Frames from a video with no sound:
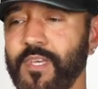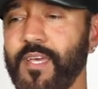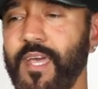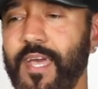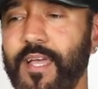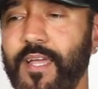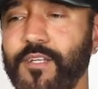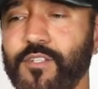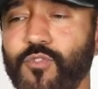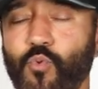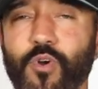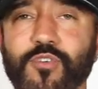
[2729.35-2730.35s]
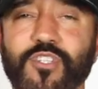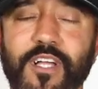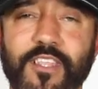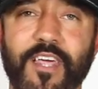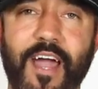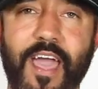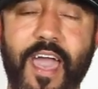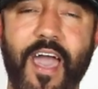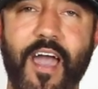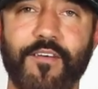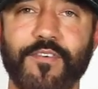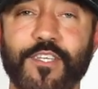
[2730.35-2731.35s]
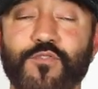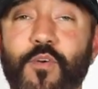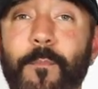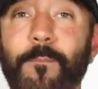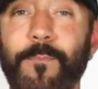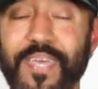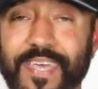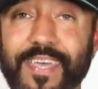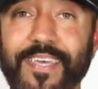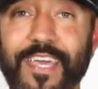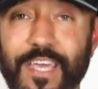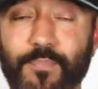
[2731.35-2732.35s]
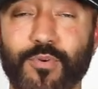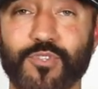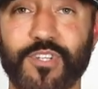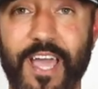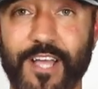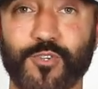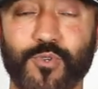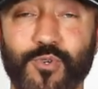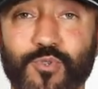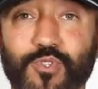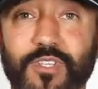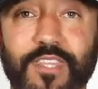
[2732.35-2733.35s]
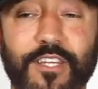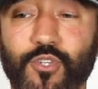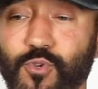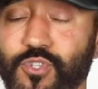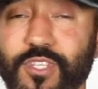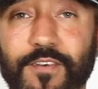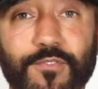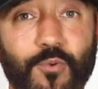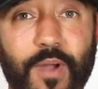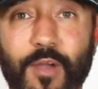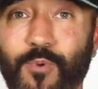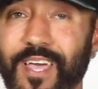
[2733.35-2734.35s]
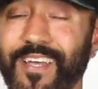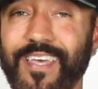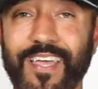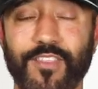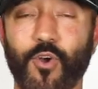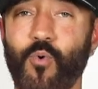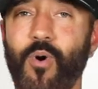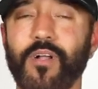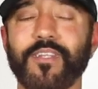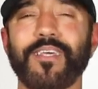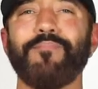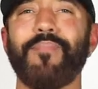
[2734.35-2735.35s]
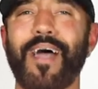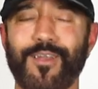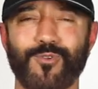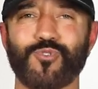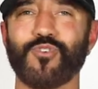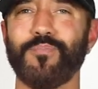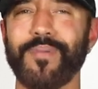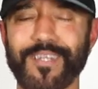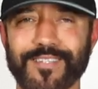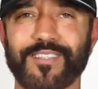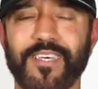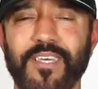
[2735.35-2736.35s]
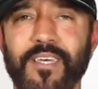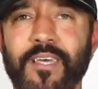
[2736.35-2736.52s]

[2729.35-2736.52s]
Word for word: And the royal jelly that I have is from Beekeepers Naturals. They do stuff the right way. Again, the quality matters tremendously.